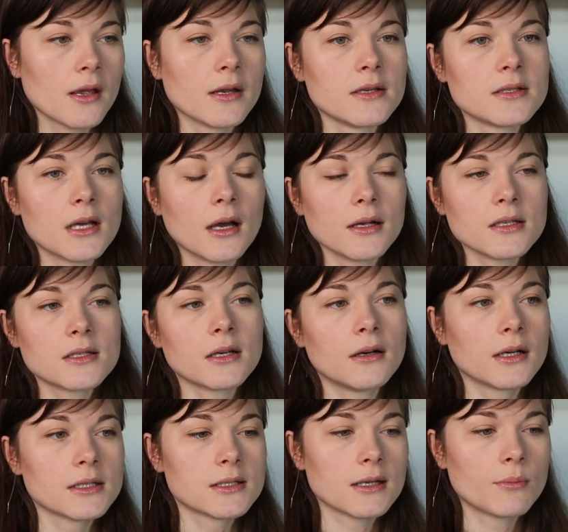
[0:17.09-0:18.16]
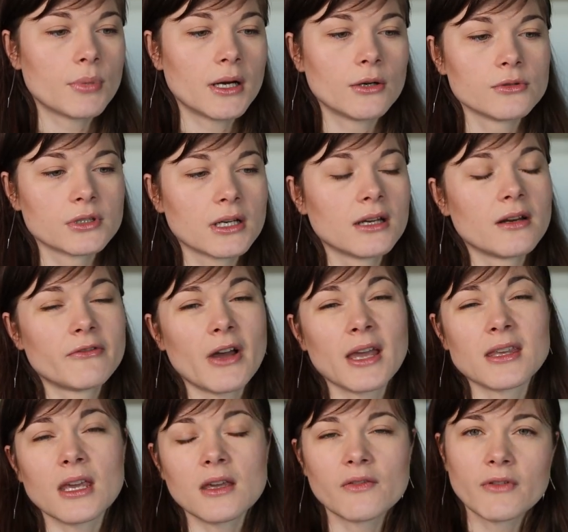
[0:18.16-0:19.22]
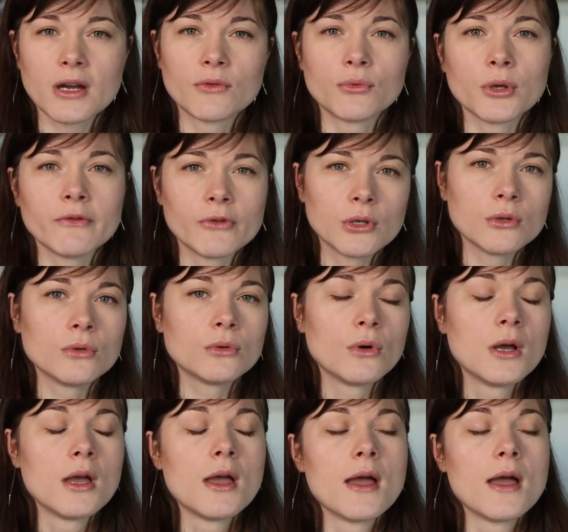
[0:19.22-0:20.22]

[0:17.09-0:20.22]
And I talked about, I gave a review